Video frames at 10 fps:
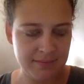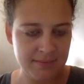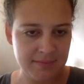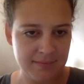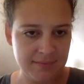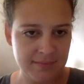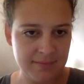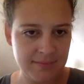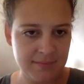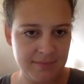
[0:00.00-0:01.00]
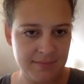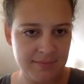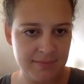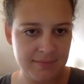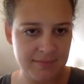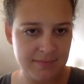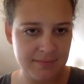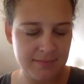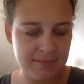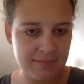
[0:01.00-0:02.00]

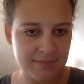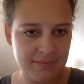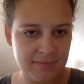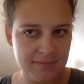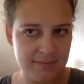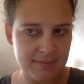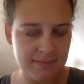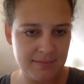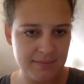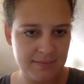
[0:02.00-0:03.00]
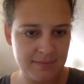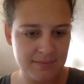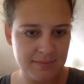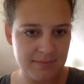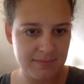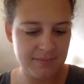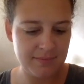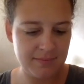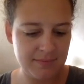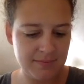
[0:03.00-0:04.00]

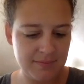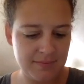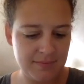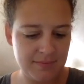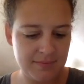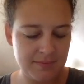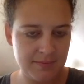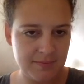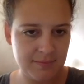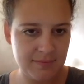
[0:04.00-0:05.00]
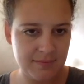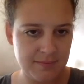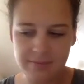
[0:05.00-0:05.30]
(silent)